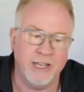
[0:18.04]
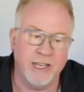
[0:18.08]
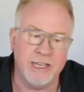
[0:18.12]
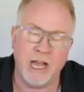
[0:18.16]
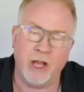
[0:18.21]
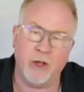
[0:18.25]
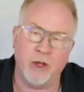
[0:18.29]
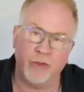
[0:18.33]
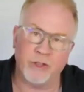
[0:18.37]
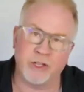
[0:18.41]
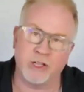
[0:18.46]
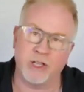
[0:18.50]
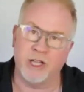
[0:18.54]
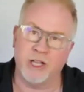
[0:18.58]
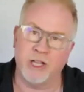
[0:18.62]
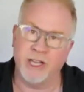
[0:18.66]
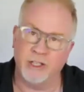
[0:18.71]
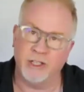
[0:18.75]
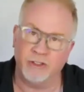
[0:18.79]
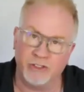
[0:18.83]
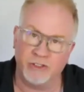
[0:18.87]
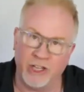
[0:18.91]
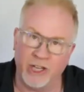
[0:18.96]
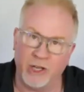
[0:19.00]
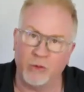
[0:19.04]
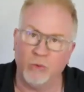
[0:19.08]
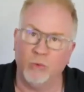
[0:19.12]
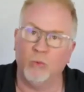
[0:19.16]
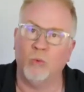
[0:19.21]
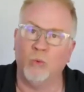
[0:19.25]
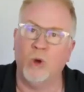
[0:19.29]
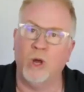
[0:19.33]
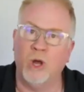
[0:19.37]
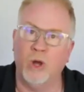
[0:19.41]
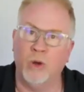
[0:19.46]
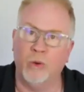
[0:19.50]
now the client's like,
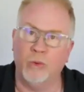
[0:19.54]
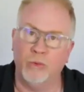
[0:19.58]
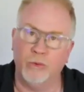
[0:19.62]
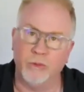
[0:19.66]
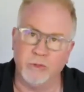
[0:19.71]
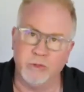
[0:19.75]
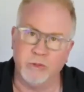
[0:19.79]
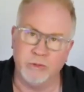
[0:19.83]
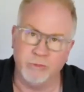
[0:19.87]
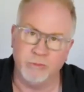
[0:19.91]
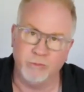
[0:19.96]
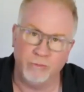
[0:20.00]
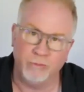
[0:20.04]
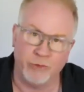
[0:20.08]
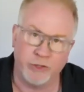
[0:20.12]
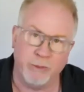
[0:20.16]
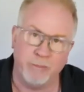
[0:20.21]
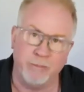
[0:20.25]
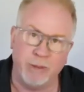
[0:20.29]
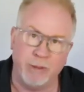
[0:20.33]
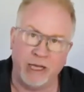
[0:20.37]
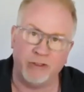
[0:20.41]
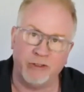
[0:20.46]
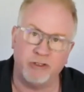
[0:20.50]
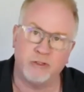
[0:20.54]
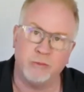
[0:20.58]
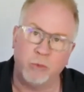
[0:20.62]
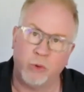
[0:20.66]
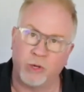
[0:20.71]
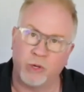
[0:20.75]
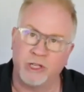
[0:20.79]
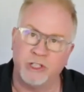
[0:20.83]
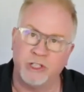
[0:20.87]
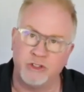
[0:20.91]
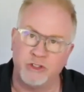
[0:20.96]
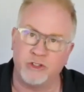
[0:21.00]
whoa, the best
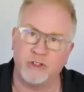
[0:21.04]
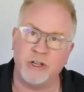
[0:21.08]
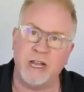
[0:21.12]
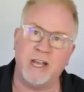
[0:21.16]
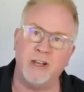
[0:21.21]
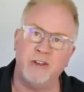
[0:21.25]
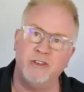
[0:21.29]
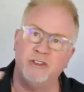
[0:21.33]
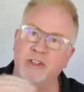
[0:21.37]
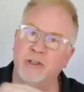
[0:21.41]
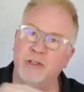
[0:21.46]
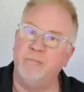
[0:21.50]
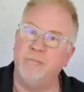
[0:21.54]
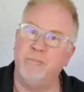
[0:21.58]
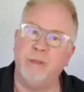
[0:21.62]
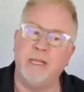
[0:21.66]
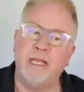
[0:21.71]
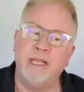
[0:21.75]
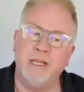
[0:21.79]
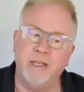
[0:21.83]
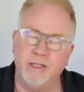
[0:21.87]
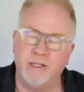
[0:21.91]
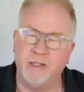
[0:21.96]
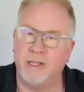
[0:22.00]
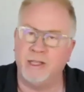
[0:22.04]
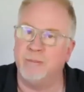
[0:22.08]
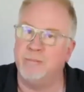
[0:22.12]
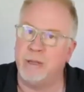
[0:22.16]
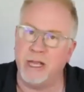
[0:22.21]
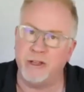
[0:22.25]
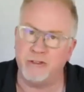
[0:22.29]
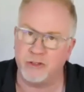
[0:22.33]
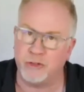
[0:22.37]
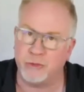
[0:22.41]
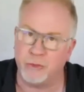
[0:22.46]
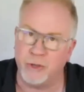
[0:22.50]
mortgage strategy beat the
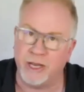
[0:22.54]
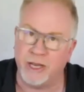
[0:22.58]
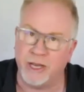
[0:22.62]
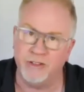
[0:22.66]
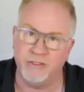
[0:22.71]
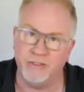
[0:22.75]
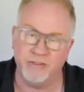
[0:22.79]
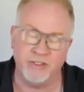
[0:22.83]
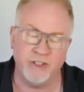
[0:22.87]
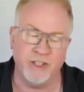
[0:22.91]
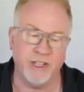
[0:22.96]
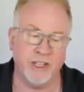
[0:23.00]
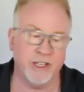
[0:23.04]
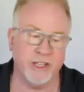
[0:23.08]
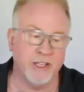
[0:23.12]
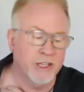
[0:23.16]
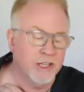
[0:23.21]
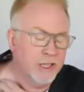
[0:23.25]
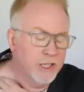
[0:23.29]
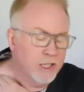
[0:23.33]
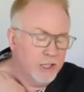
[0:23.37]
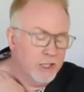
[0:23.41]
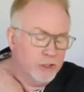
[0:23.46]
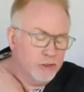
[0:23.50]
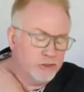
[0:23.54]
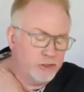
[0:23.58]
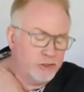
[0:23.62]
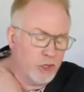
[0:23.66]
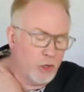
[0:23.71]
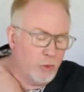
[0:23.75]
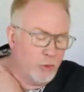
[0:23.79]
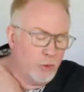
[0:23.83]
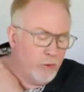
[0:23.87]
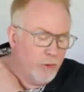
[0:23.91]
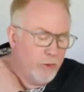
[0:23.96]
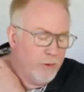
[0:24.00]
best rate and fee.
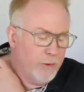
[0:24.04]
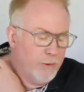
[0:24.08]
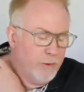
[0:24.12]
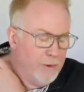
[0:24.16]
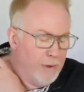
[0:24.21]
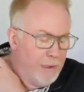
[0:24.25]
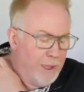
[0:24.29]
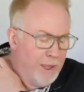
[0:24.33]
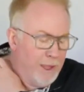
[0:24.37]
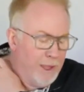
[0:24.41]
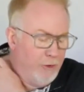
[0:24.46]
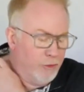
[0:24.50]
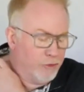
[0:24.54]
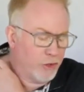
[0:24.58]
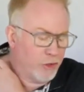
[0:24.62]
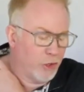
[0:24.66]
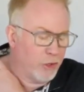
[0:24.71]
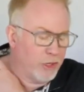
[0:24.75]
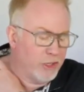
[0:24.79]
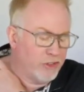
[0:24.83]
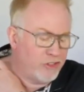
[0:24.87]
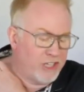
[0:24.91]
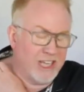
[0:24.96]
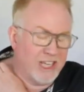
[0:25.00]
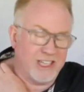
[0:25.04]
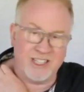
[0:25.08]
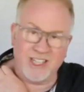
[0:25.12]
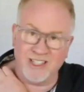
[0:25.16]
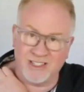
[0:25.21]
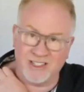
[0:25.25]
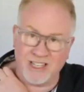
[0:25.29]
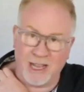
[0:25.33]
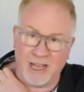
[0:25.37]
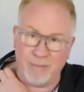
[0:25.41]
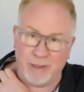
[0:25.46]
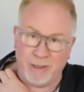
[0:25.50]
So so let's get to the
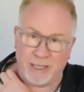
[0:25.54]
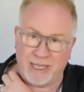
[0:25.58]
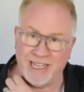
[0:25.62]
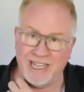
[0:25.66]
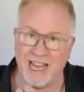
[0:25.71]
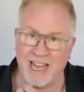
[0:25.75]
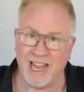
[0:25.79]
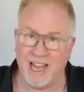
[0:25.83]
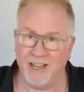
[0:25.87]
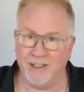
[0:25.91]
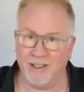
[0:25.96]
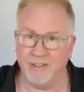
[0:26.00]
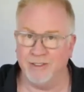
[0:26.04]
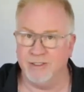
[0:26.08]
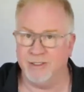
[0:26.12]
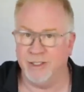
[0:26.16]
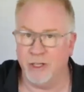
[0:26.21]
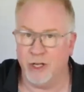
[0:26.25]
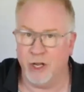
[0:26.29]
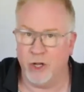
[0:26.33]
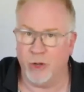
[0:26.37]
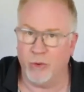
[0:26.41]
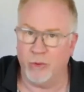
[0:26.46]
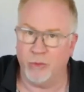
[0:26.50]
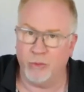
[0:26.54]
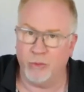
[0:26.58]
topic at hand. You know,